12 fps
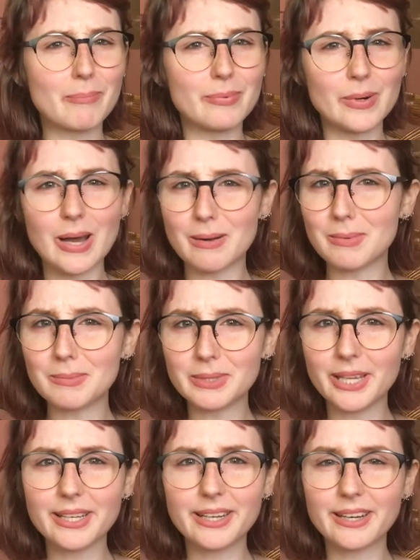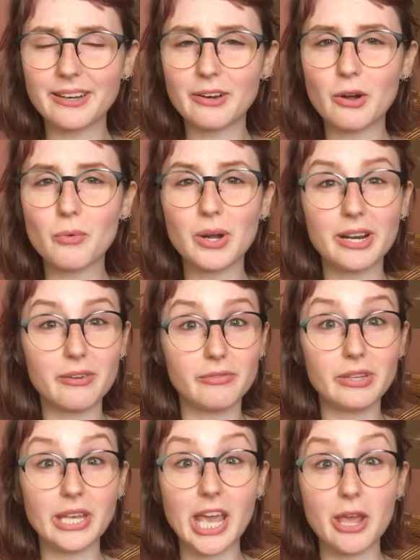probably didn't know what a
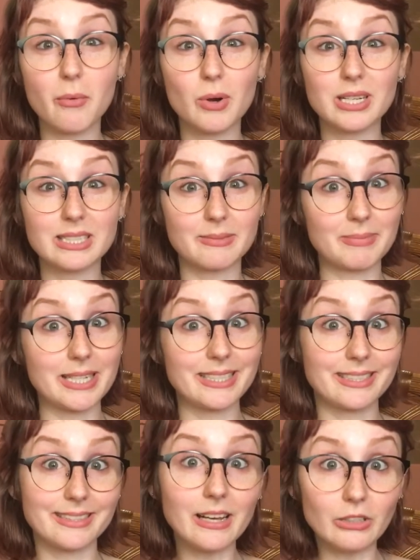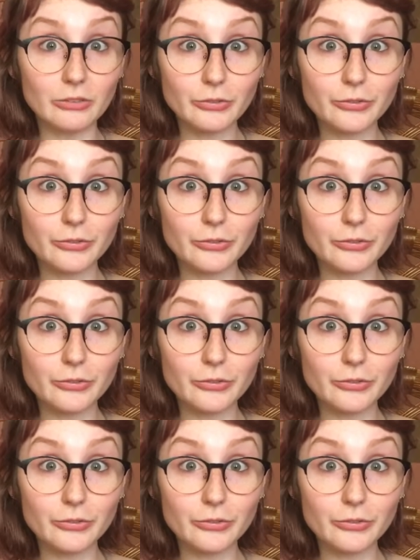VA was myself.